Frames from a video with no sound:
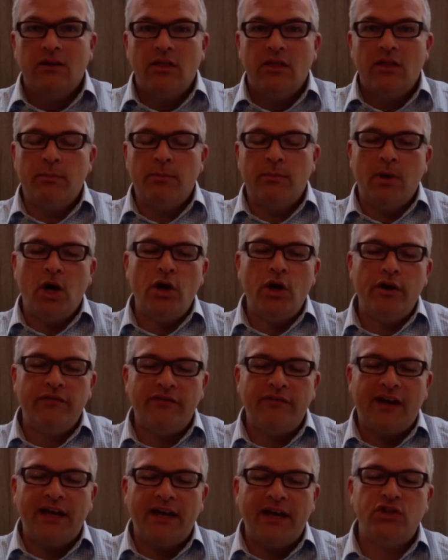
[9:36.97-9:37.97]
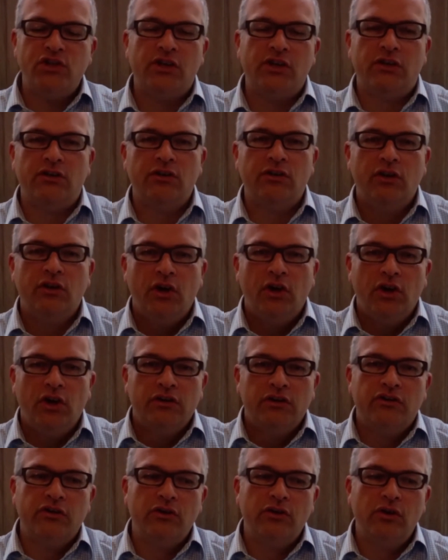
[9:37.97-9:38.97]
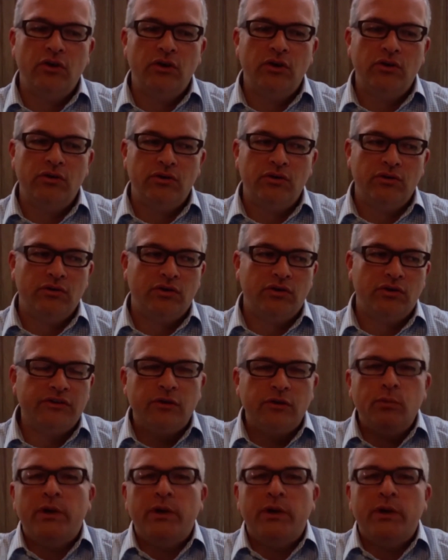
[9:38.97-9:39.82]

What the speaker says: the motivation because